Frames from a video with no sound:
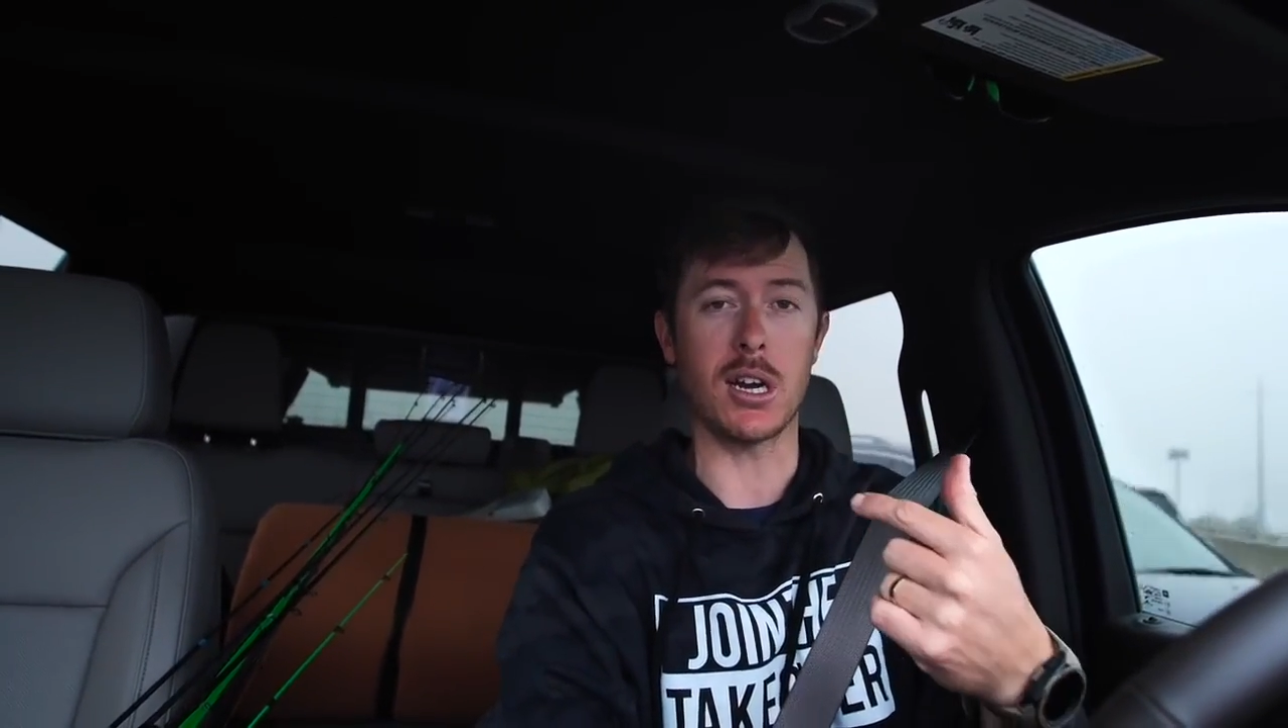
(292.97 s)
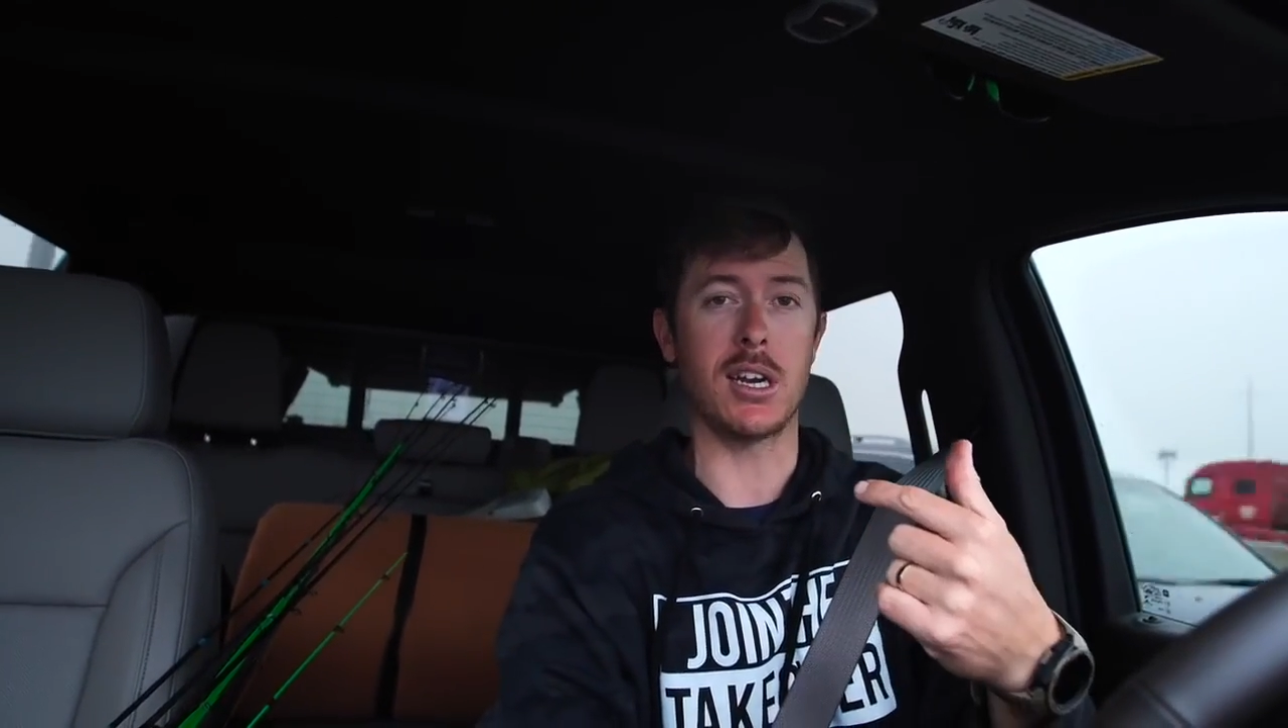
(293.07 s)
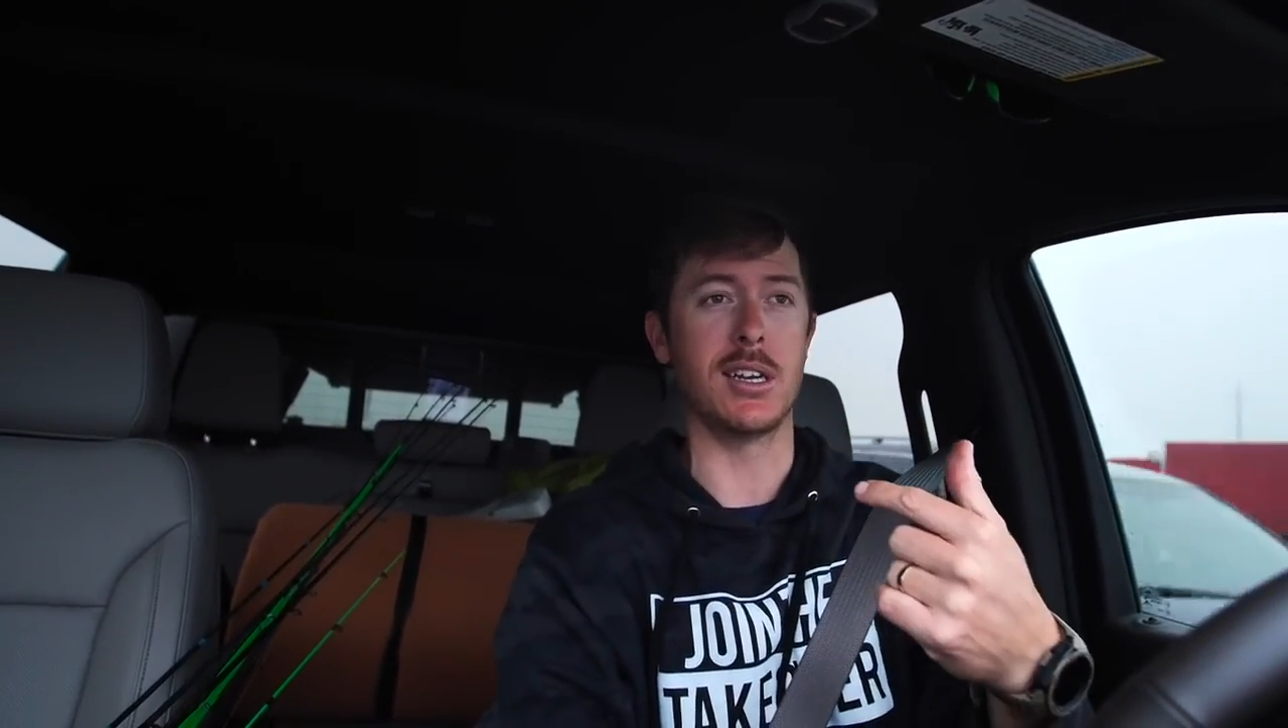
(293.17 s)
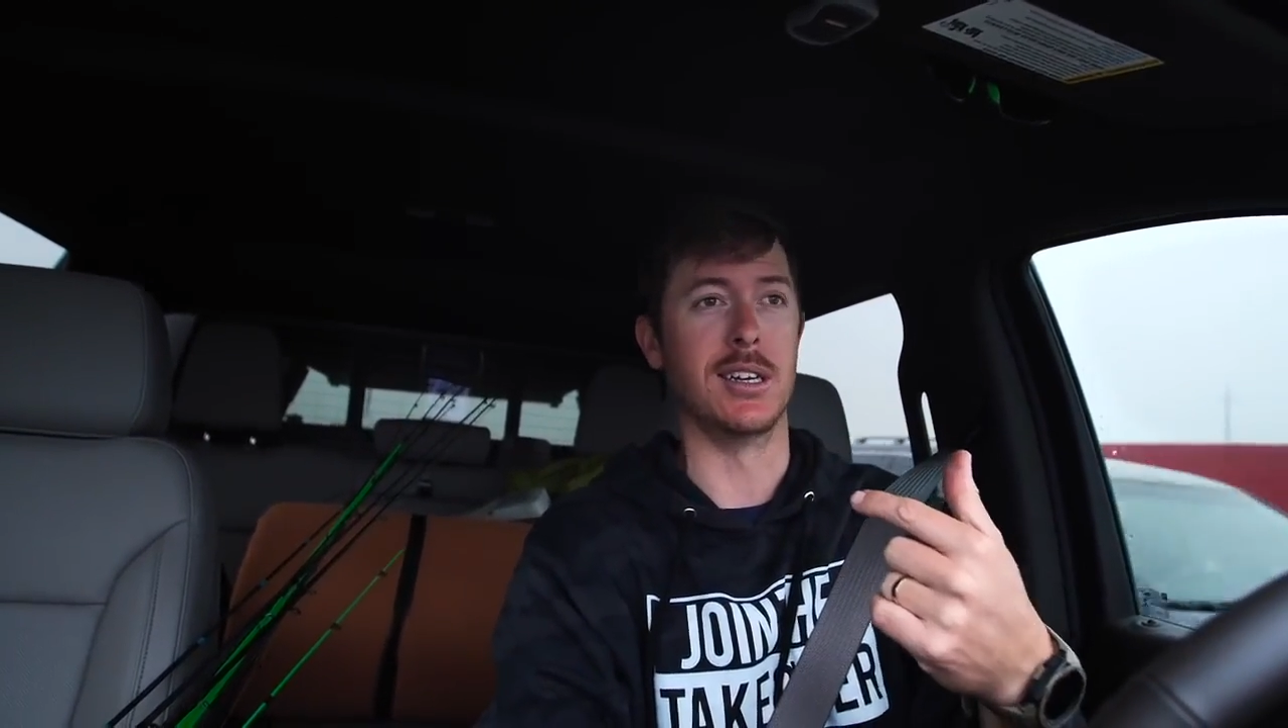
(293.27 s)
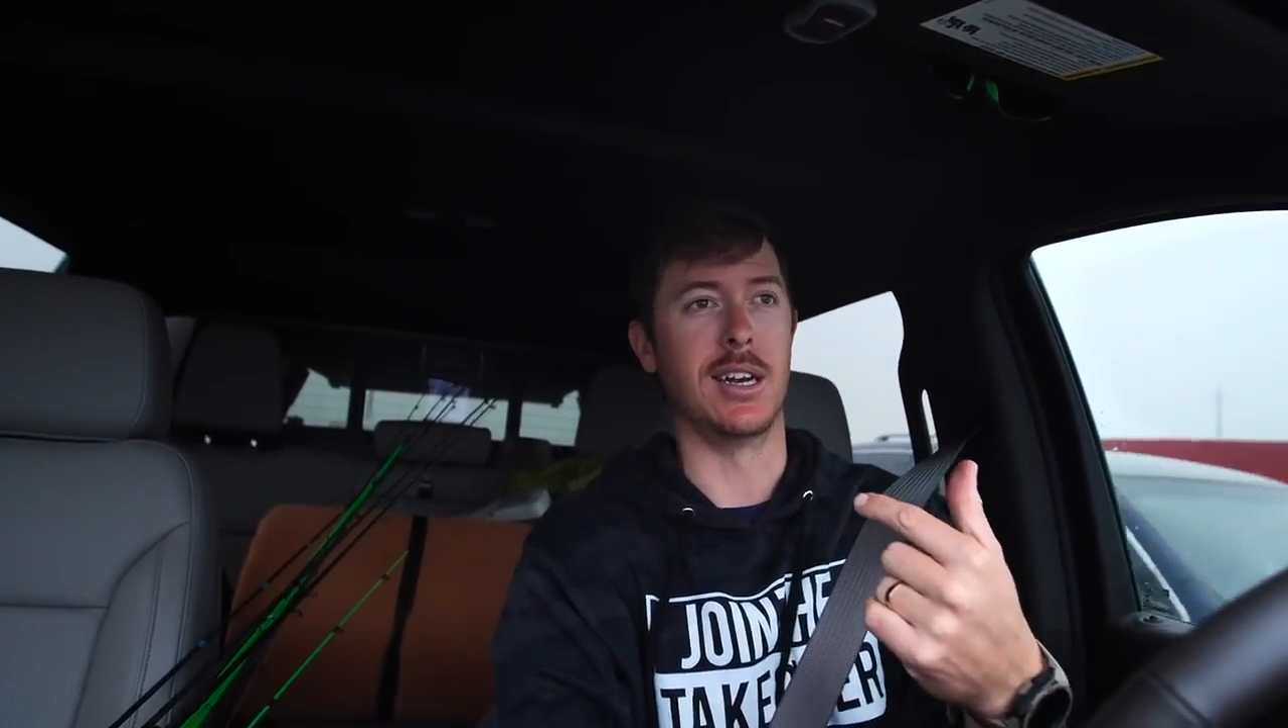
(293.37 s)

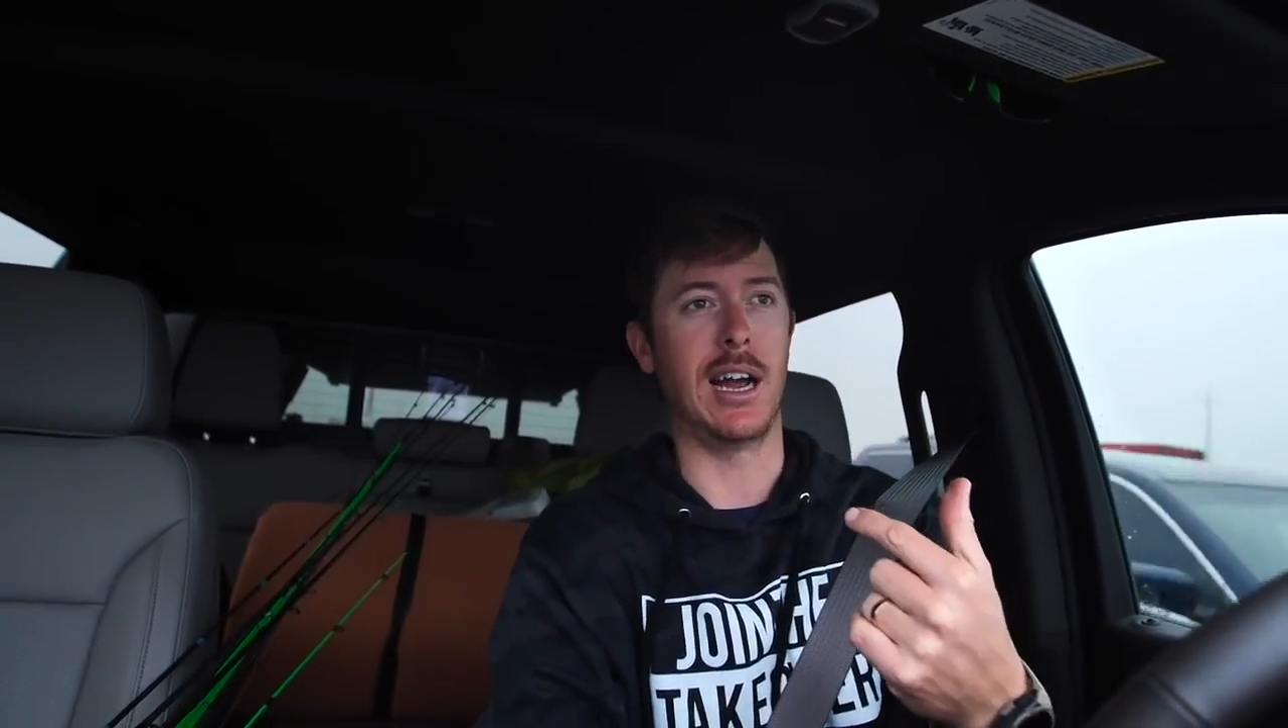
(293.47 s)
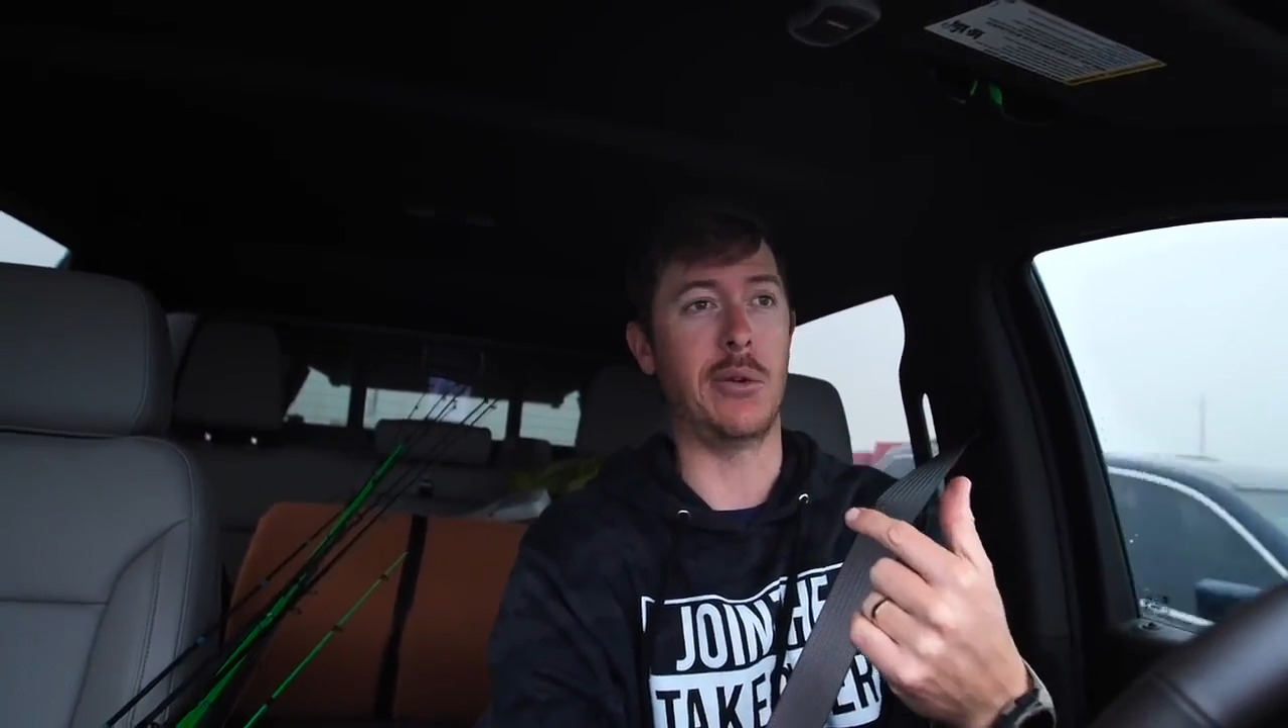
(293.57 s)
I